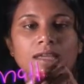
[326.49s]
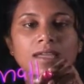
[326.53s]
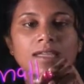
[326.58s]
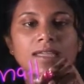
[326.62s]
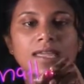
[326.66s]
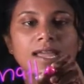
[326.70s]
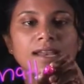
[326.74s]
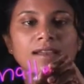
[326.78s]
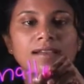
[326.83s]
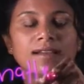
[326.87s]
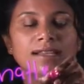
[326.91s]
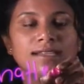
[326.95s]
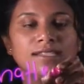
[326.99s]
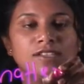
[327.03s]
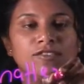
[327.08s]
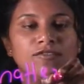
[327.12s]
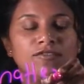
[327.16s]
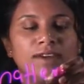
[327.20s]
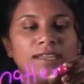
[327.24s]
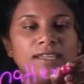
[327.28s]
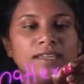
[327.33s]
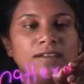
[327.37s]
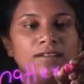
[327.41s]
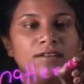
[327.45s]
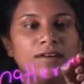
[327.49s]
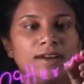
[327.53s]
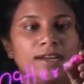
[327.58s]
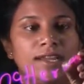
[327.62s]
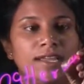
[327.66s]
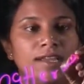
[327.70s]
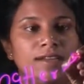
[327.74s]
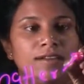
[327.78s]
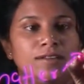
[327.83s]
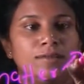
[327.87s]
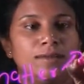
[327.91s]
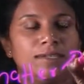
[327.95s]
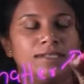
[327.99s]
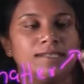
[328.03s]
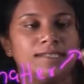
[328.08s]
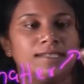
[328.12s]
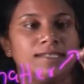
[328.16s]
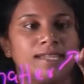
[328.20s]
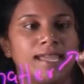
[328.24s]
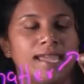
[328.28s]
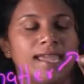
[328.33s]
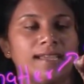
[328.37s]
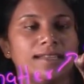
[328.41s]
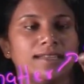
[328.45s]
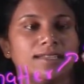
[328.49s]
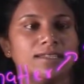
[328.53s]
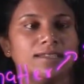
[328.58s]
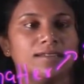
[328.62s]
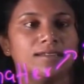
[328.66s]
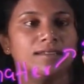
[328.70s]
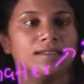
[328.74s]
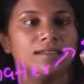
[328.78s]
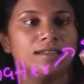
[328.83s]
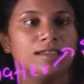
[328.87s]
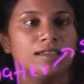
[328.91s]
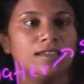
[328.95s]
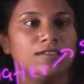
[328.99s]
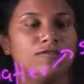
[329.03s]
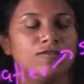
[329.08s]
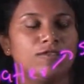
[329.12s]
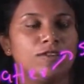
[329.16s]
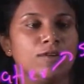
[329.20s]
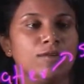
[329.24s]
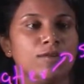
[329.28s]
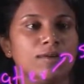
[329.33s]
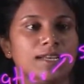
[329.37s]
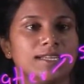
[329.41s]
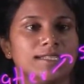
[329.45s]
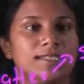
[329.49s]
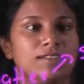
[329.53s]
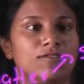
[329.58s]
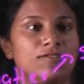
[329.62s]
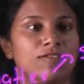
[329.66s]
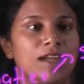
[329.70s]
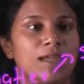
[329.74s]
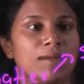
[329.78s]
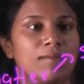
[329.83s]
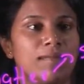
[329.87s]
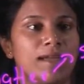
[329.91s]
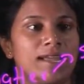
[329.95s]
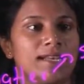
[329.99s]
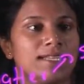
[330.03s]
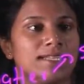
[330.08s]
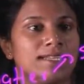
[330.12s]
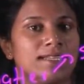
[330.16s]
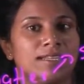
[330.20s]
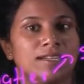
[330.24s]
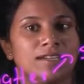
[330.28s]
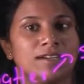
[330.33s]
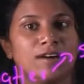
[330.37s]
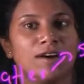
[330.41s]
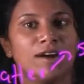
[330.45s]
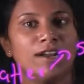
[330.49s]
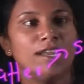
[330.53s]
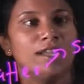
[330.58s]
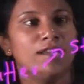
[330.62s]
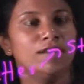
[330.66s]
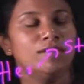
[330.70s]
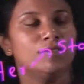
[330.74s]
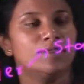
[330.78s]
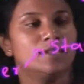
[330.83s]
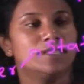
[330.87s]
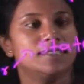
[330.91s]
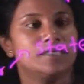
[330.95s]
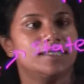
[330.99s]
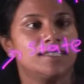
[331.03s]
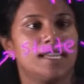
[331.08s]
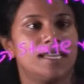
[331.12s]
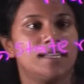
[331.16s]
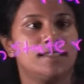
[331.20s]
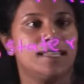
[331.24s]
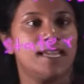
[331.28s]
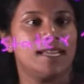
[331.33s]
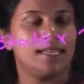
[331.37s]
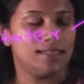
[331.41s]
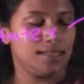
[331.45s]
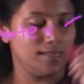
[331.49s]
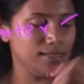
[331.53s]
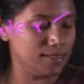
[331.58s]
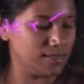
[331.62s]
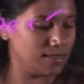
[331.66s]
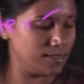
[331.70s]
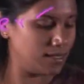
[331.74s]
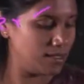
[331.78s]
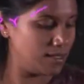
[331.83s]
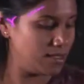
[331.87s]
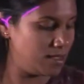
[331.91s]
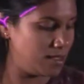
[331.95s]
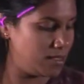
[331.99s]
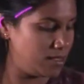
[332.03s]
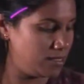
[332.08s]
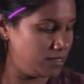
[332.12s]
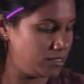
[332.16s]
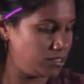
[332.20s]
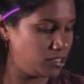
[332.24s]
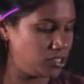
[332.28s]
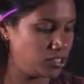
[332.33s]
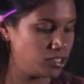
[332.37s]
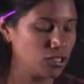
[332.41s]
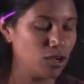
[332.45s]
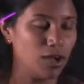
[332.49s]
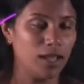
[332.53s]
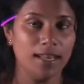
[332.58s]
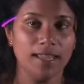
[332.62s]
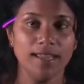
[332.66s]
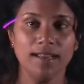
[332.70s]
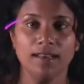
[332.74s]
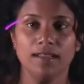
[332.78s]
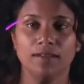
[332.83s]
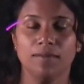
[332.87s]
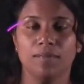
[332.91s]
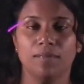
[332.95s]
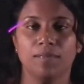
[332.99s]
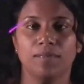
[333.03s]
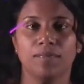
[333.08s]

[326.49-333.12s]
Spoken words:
can classify according to its state. If you classify matter according to its state, that is solid,